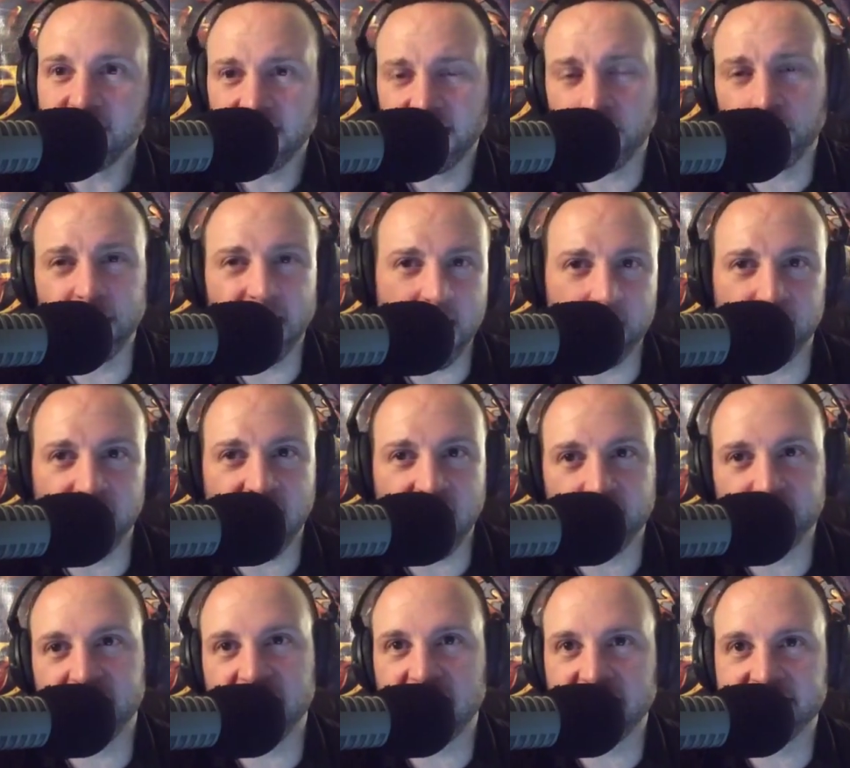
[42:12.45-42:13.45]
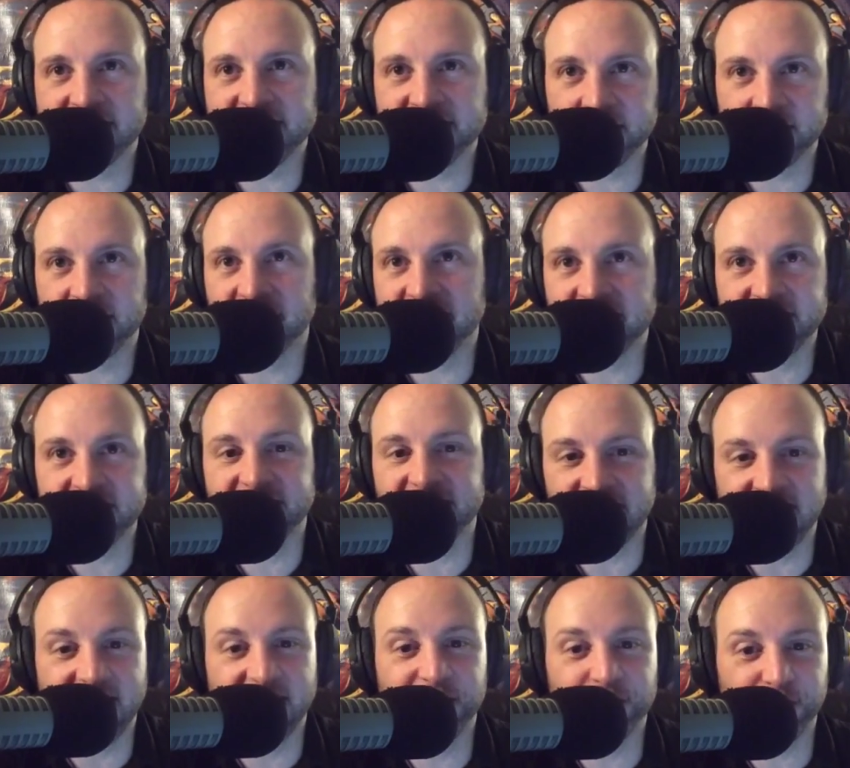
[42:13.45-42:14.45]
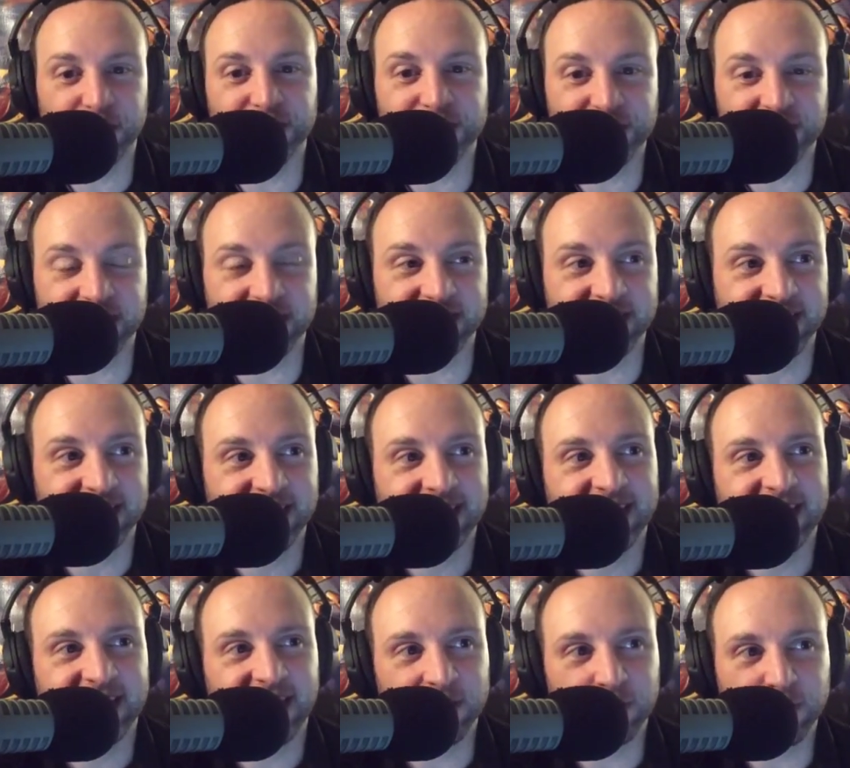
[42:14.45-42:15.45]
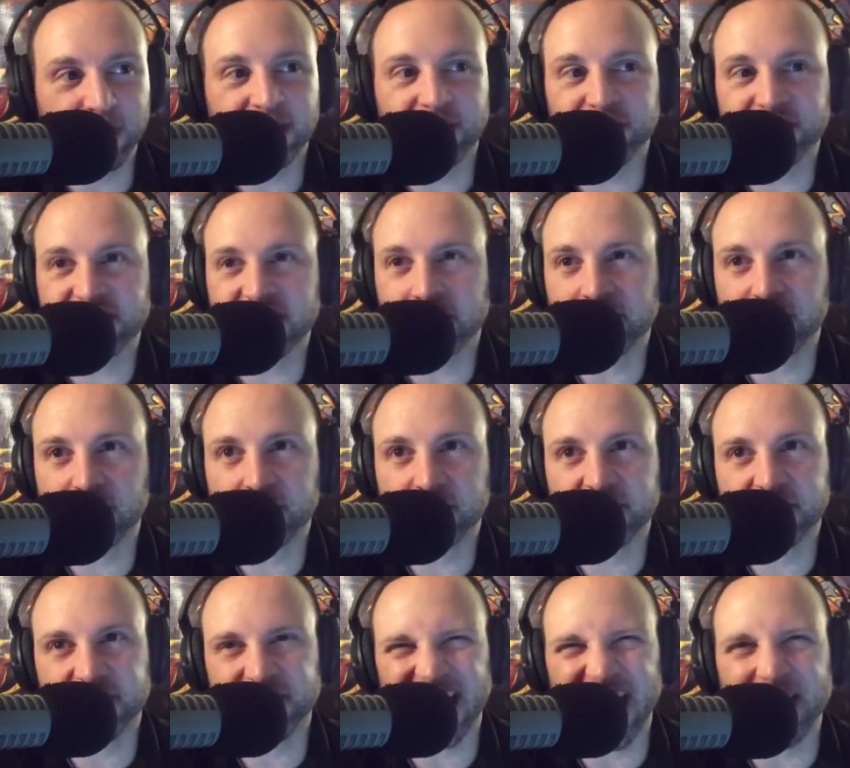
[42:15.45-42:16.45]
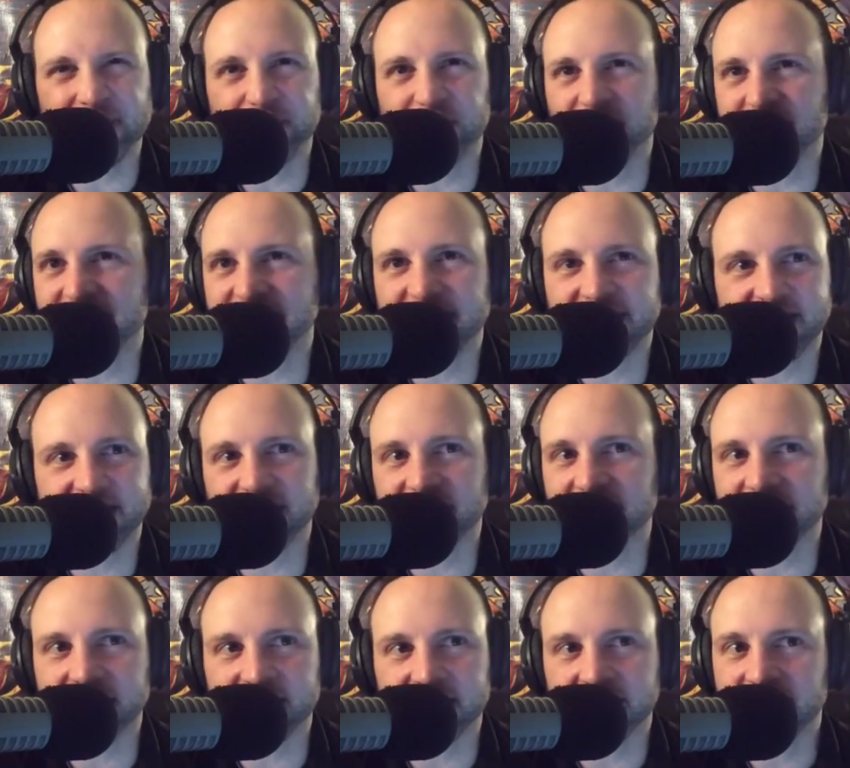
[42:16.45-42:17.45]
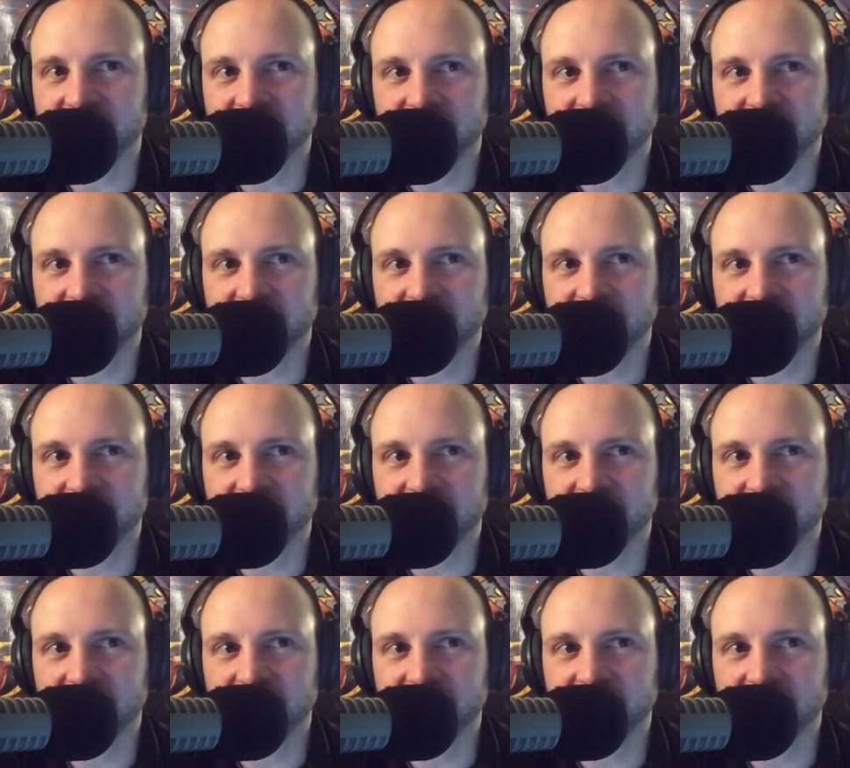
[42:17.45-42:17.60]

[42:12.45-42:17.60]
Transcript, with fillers: like when Abraham got his, his head crushed in and Rick looks up to him, he goes, I'm going to kill you